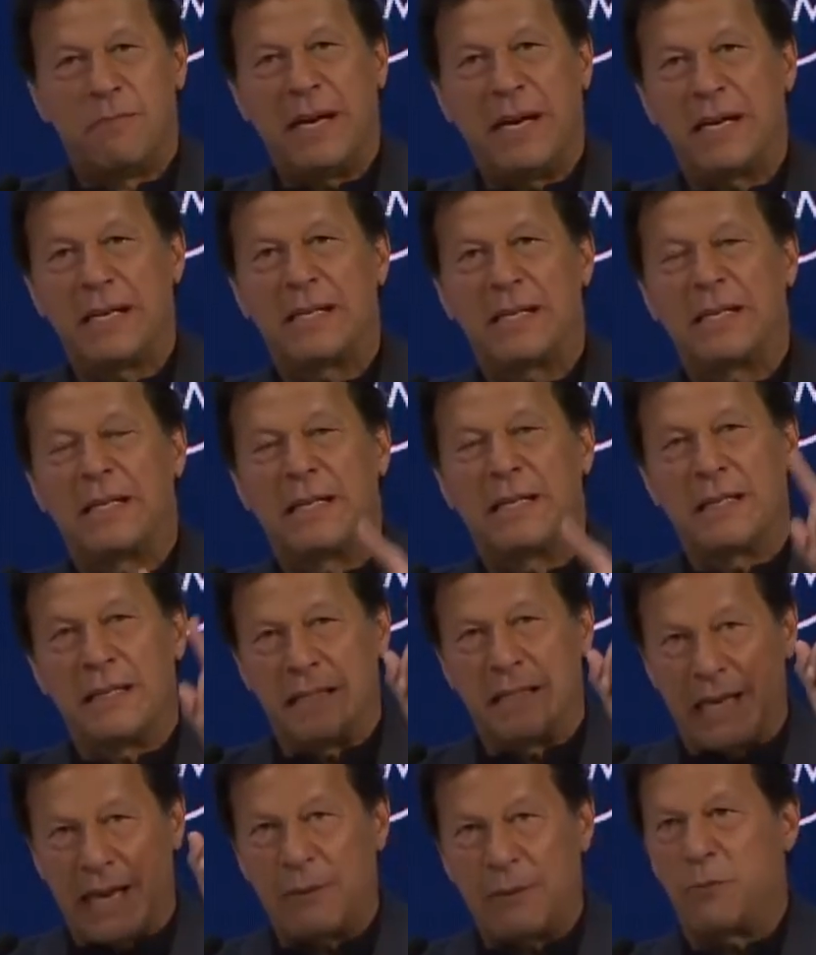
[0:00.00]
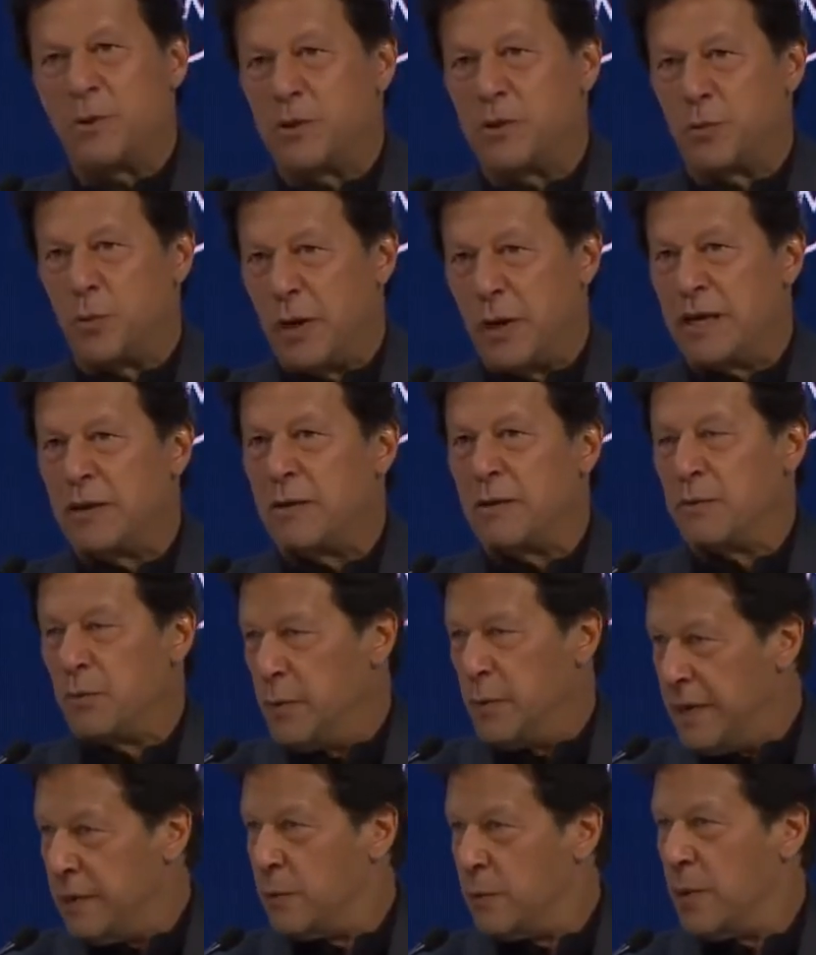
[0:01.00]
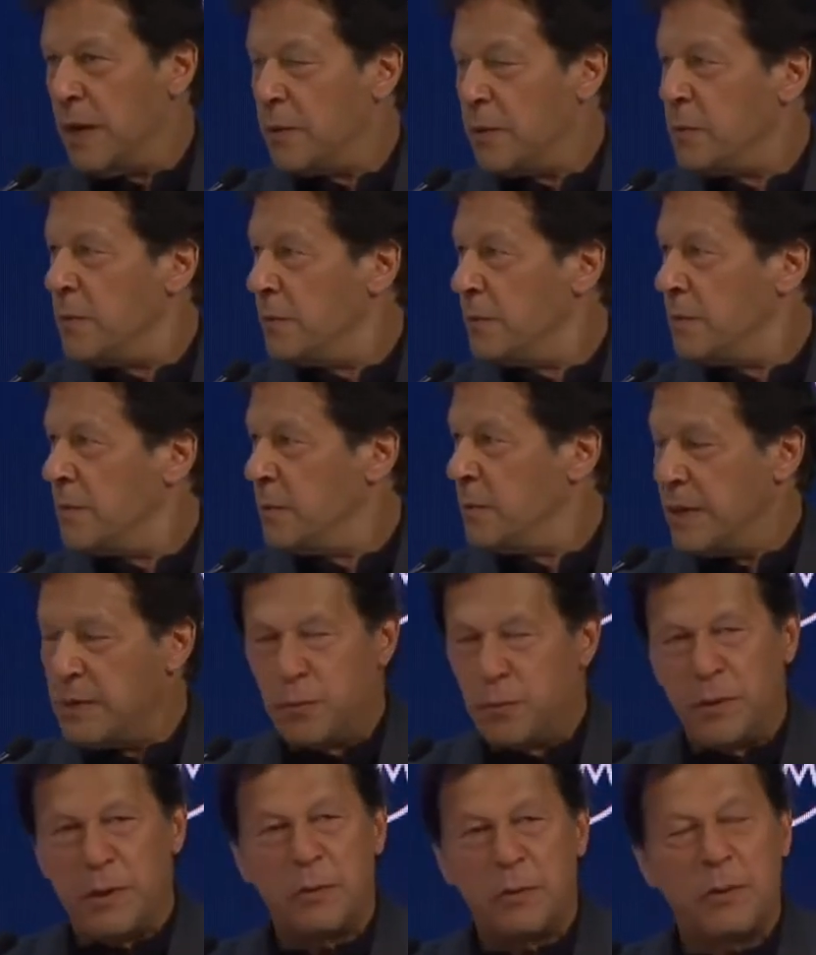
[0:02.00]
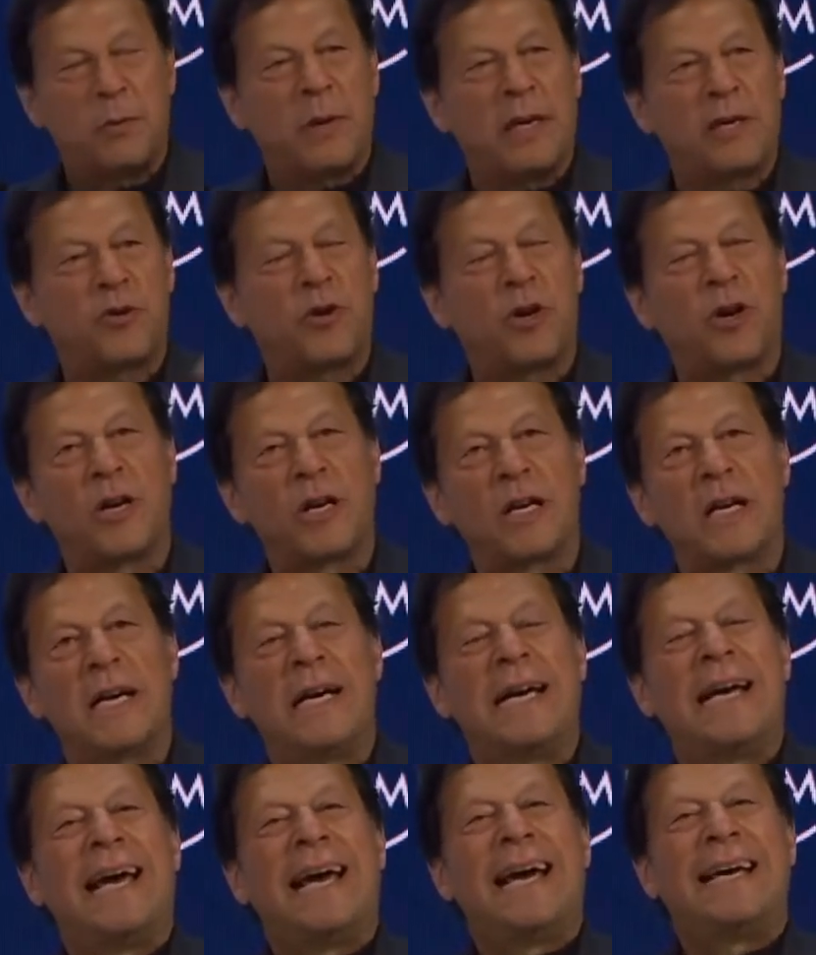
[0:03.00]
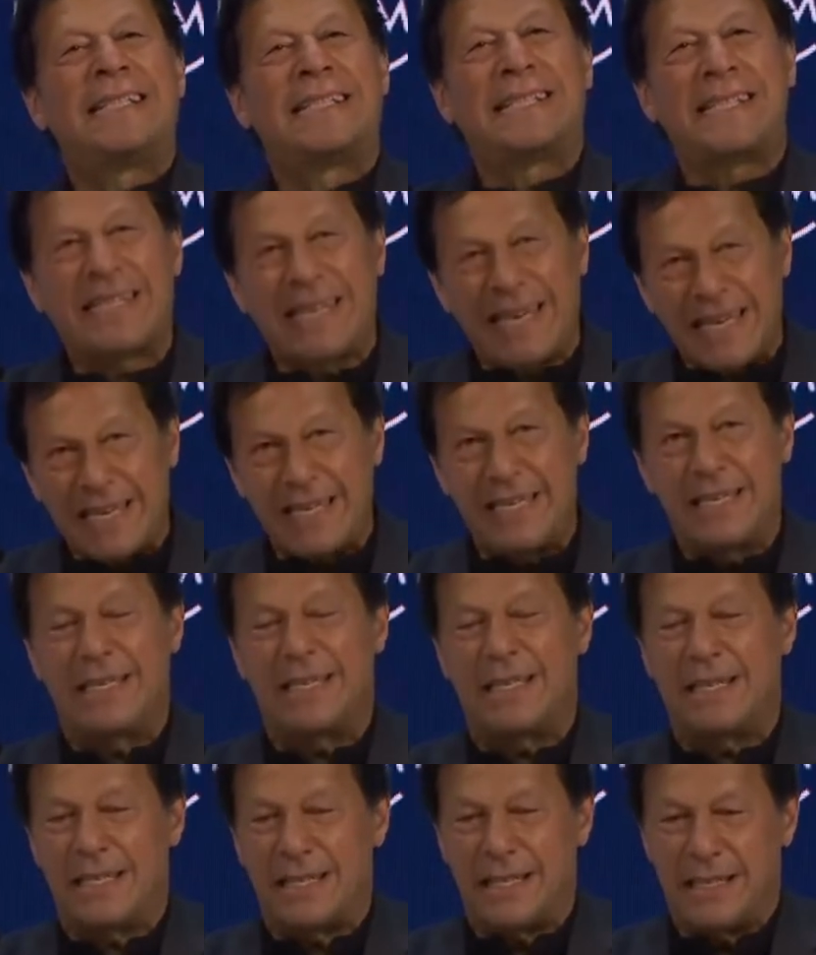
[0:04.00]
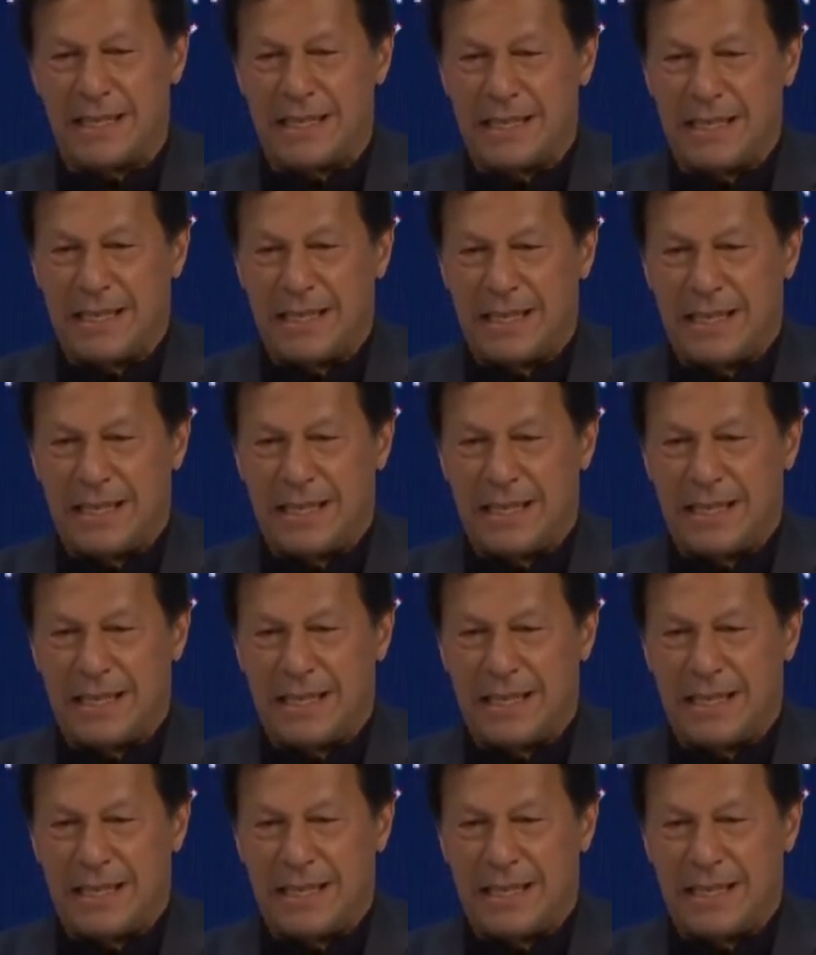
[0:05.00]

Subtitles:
But that was one where we went wrong. And secondly,